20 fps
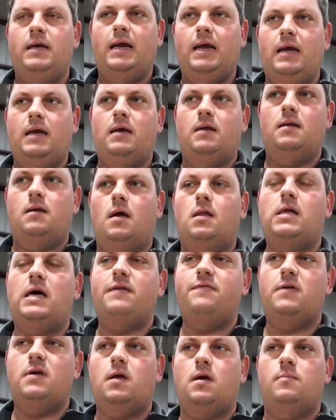And a
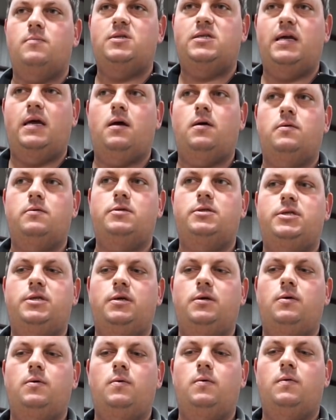lot of it comes down
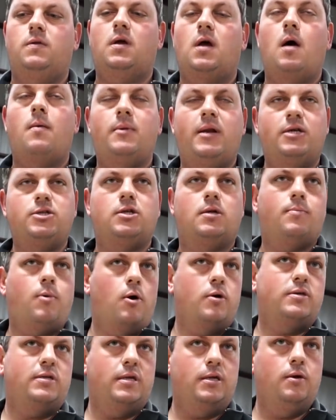to the combination of
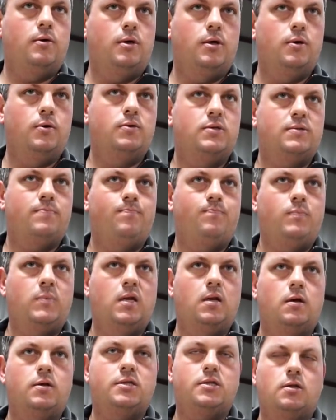parts that you use.
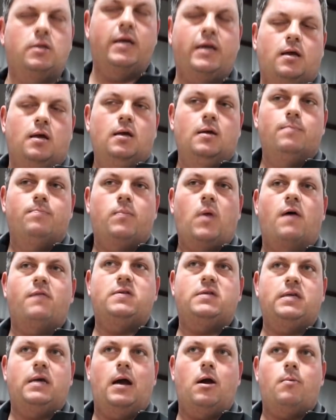So
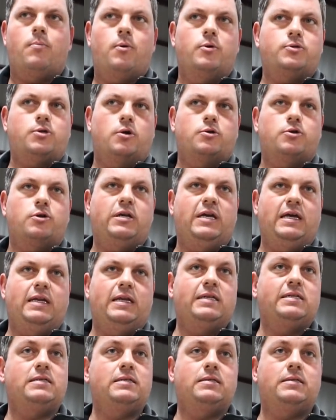obviously our Procharger kit
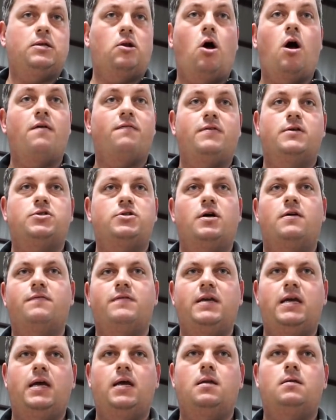isn't an off-the-shelf
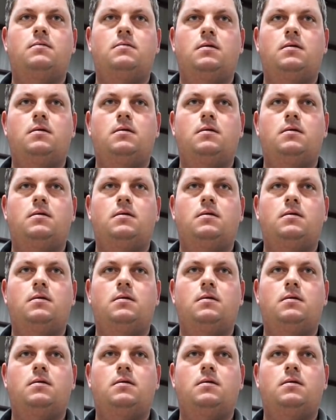kit.